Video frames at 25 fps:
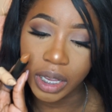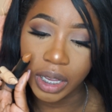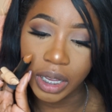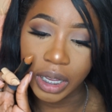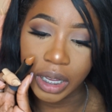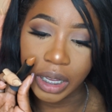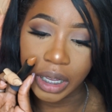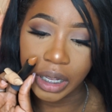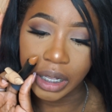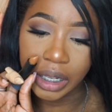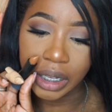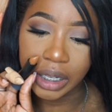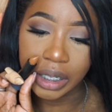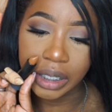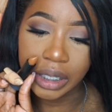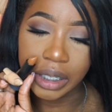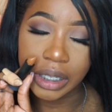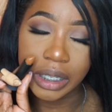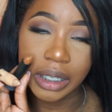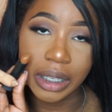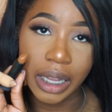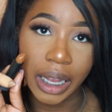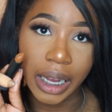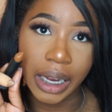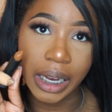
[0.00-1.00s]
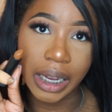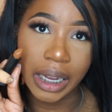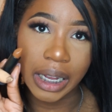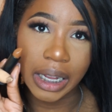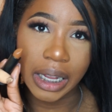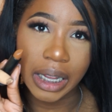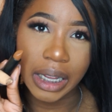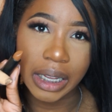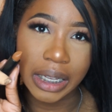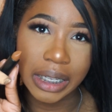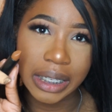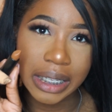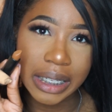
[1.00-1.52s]
and this is like
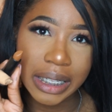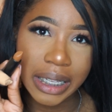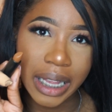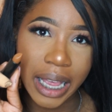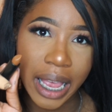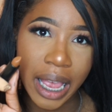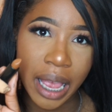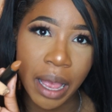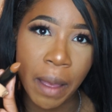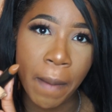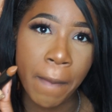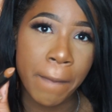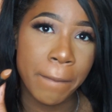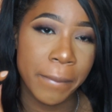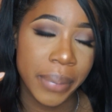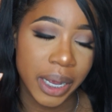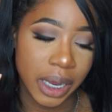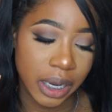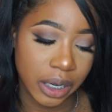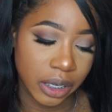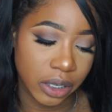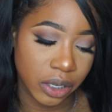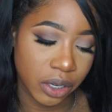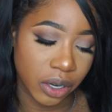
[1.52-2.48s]
a tad bit